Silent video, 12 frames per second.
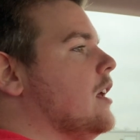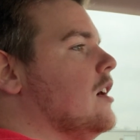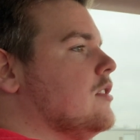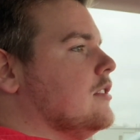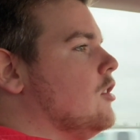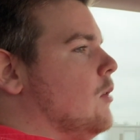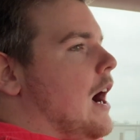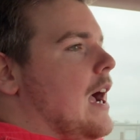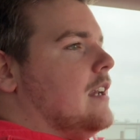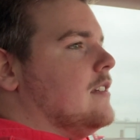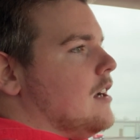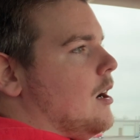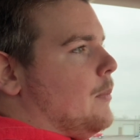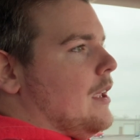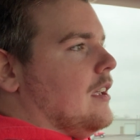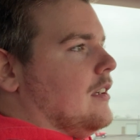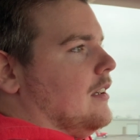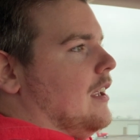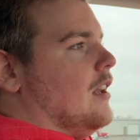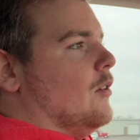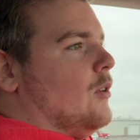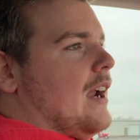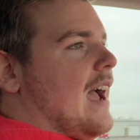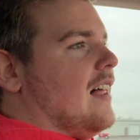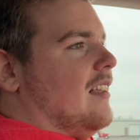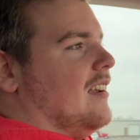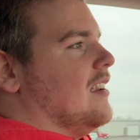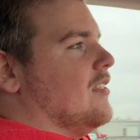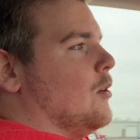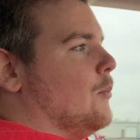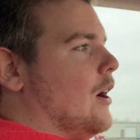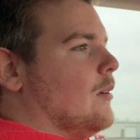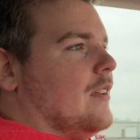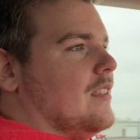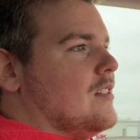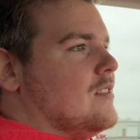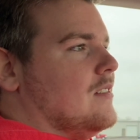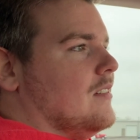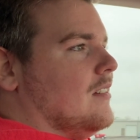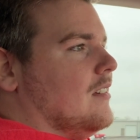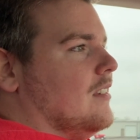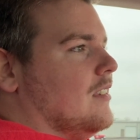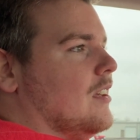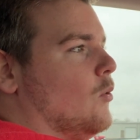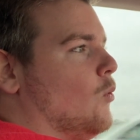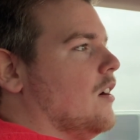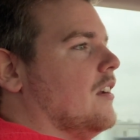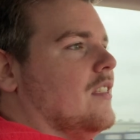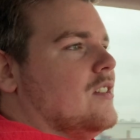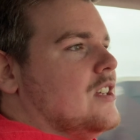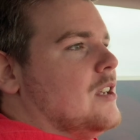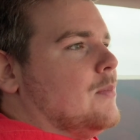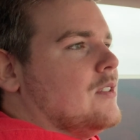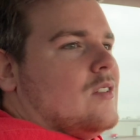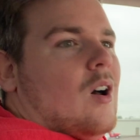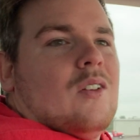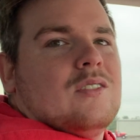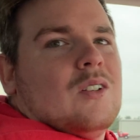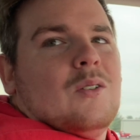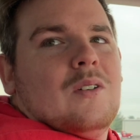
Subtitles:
They're so hiked up. In reality, they're probably they're one of the cheapest also.